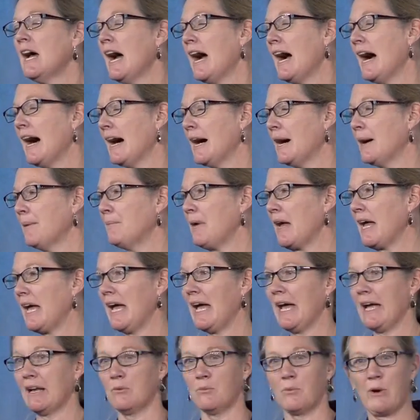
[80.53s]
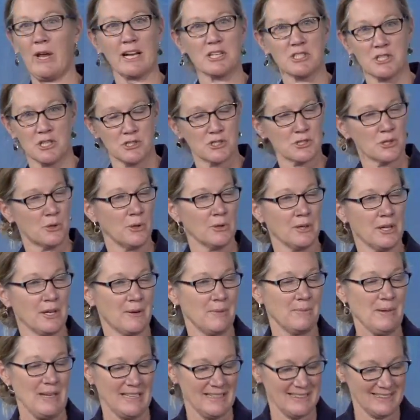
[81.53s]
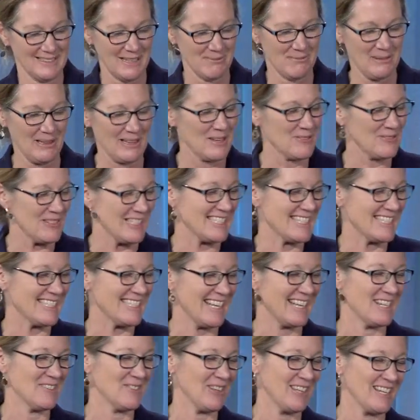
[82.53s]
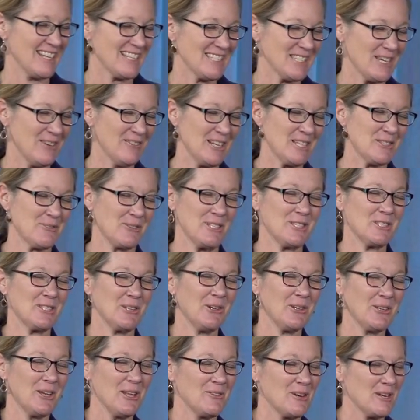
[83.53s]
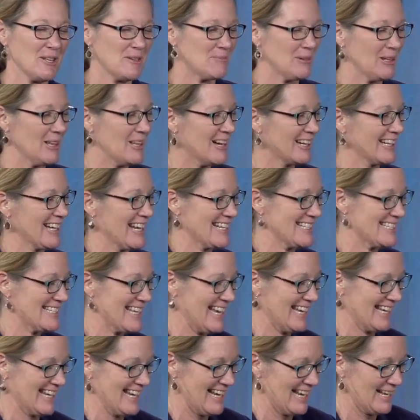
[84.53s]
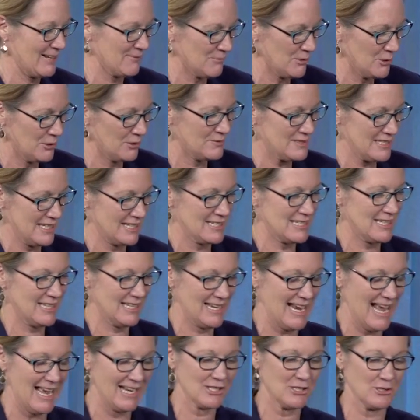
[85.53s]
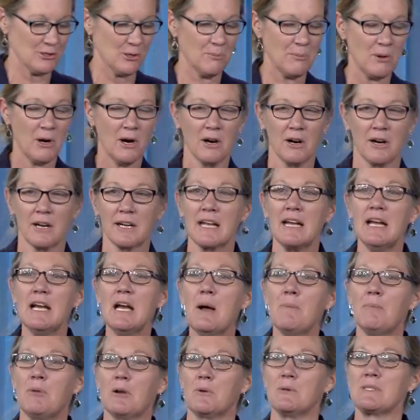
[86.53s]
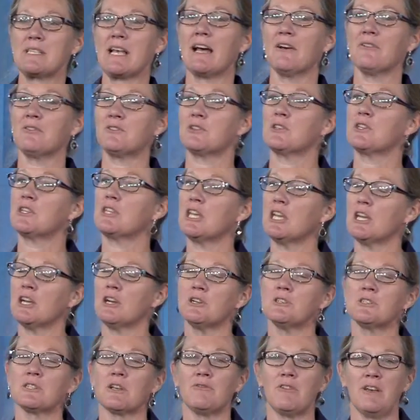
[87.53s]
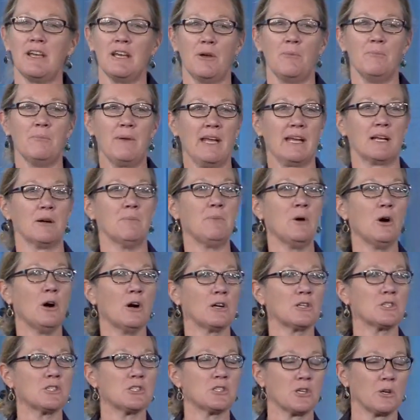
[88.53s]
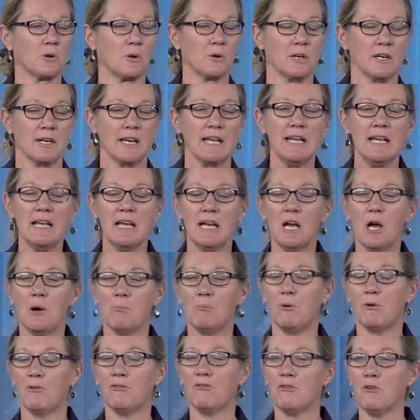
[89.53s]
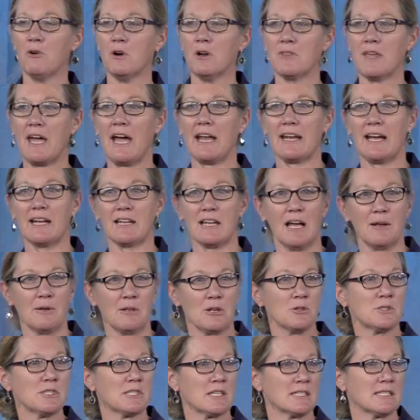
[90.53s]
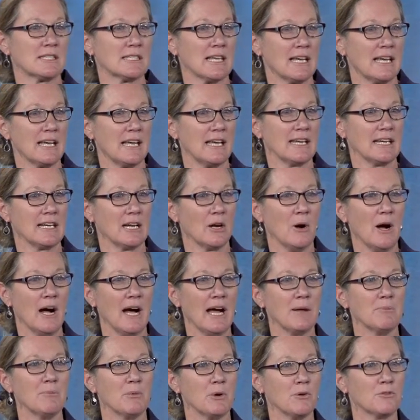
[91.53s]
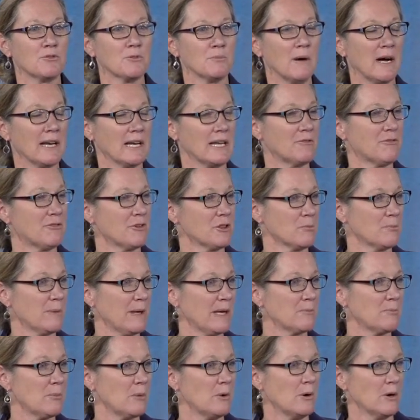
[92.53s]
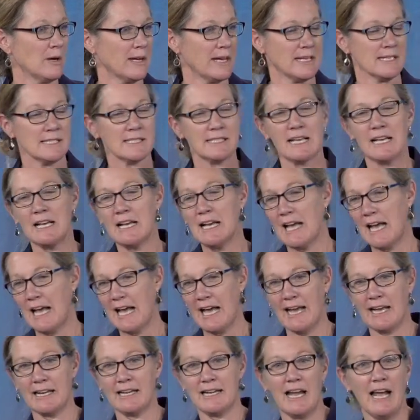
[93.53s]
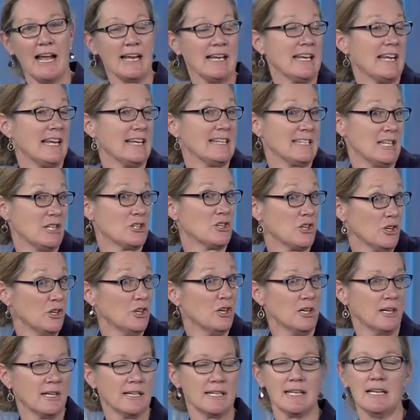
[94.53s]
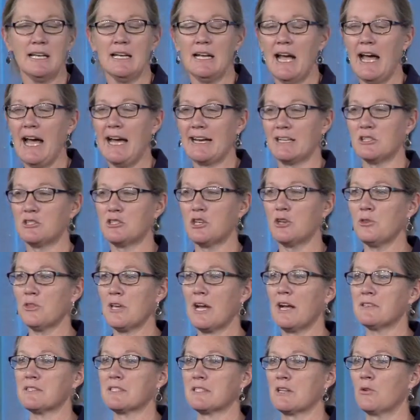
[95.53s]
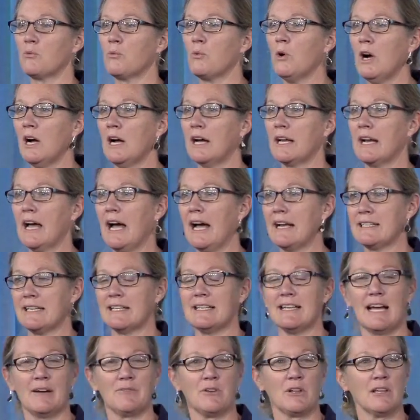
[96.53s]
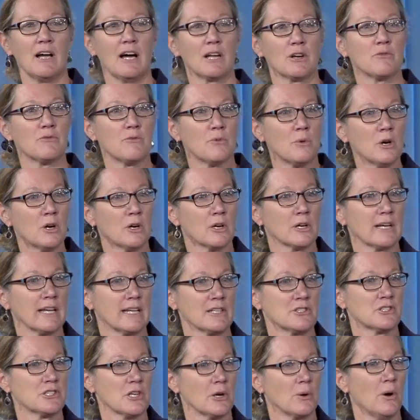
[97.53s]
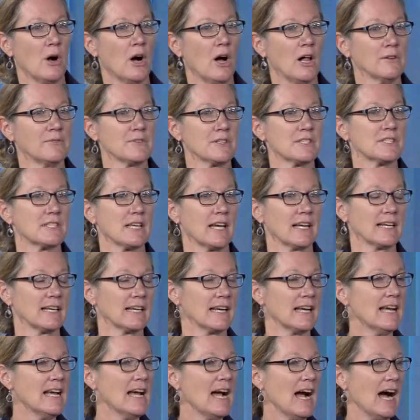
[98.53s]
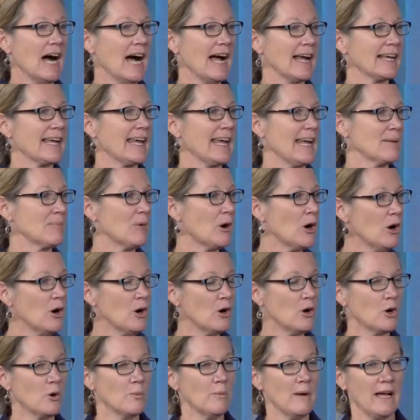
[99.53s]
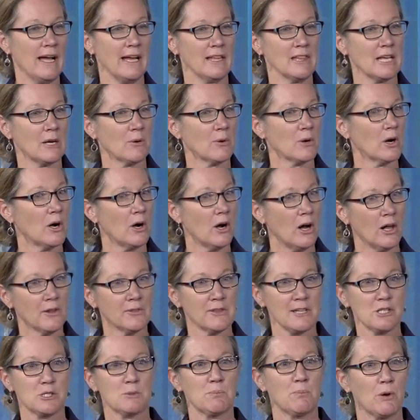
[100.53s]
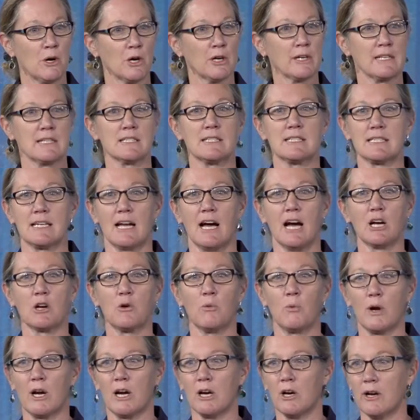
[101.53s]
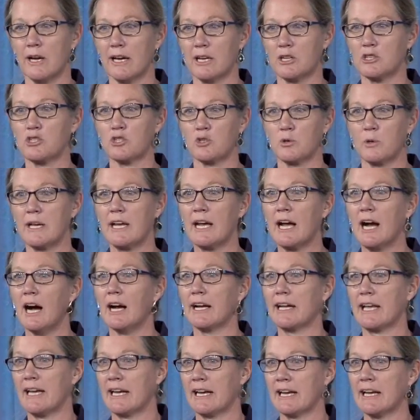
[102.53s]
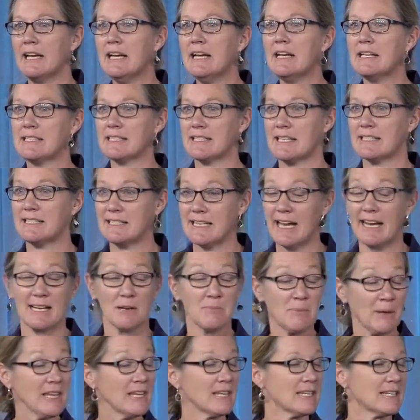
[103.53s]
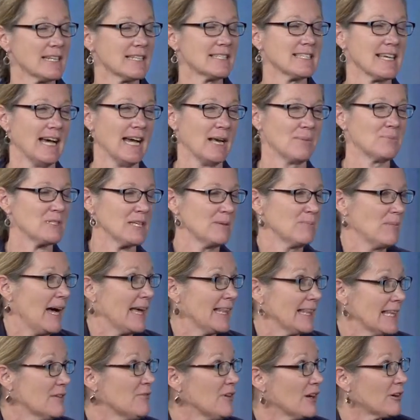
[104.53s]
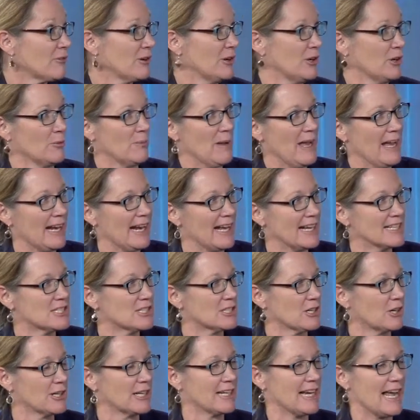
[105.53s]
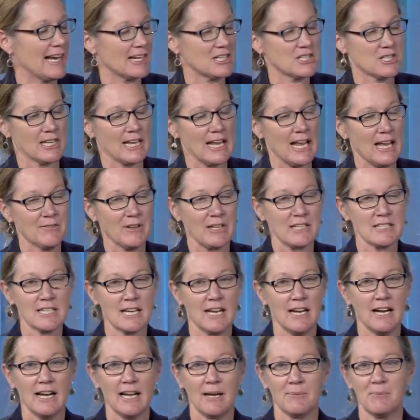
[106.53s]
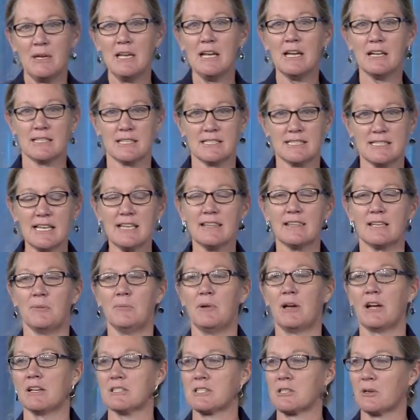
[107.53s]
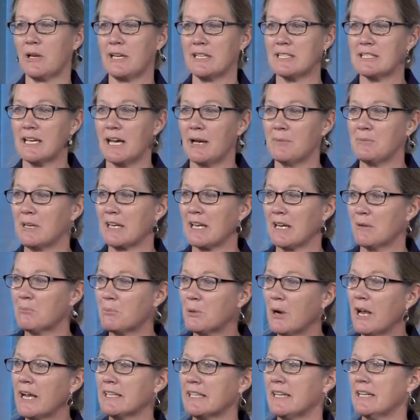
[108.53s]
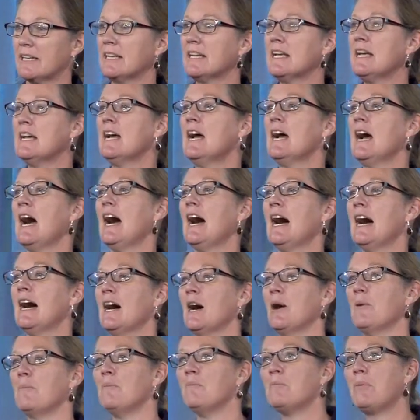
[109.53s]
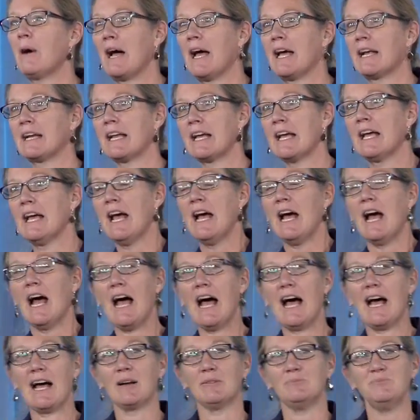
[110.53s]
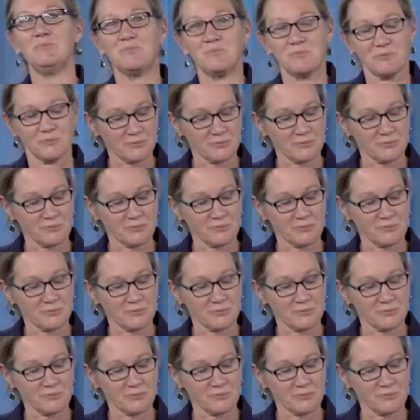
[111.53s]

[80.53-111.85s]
Um, and we actually sold, I mean, we believe in sustainability so much, we sold all of our belongings and, and moved into the national park. But it was after years of him being a park steward before that, I, I, used to say, you know, I moved money for the big boys and, and he did good. And in 2001, I didn't have a lot of work. And so all of a sudden, I came home and there were all these Birkenstock wearing, tree hugging sustainability types in my living room. And I started actually having time to see them. I also had time to get pregnant. Um, but. Um,